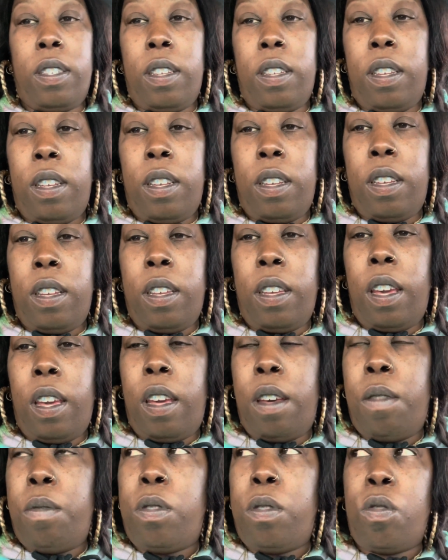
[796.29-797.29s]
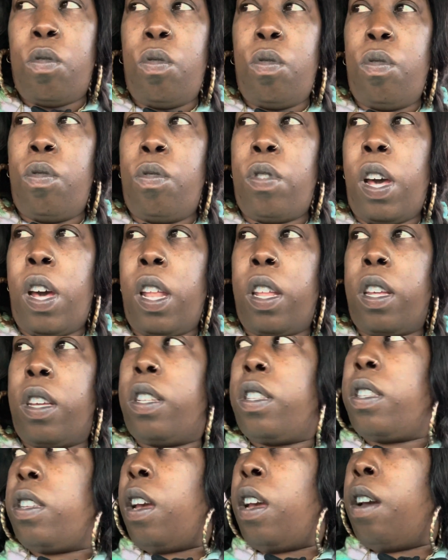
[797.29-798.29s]
And yeah, it was cool. I had a
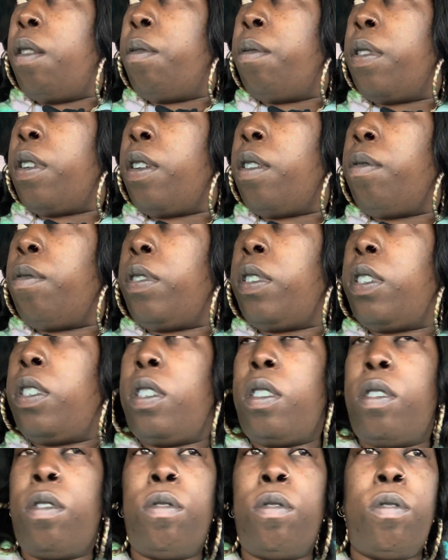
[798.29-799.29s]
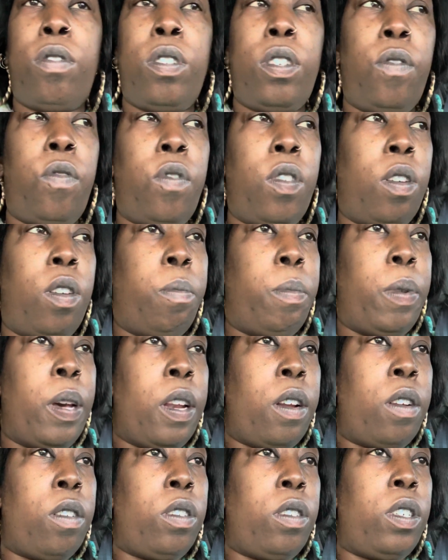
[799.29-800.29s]
good time with her. We chilled. She felt
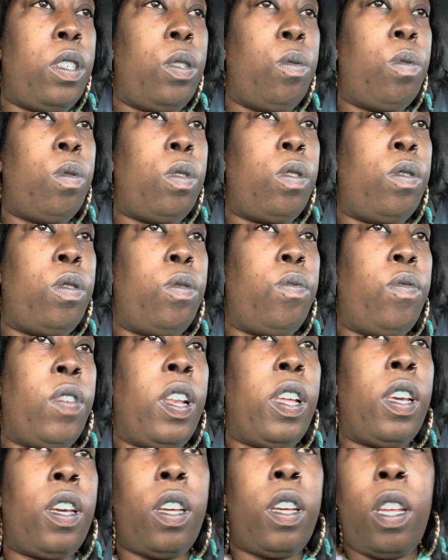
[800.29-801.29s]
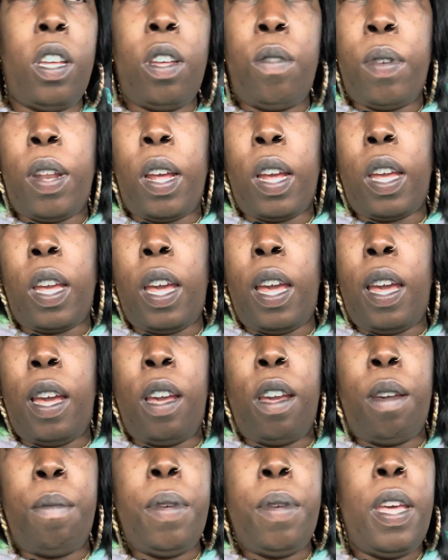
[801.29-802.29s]
better. She was feeling good when I
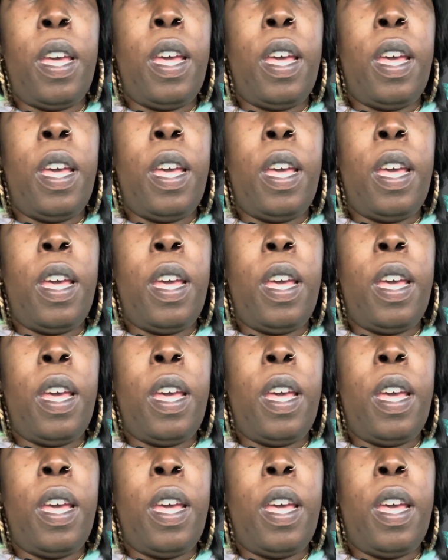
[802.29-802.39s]
came.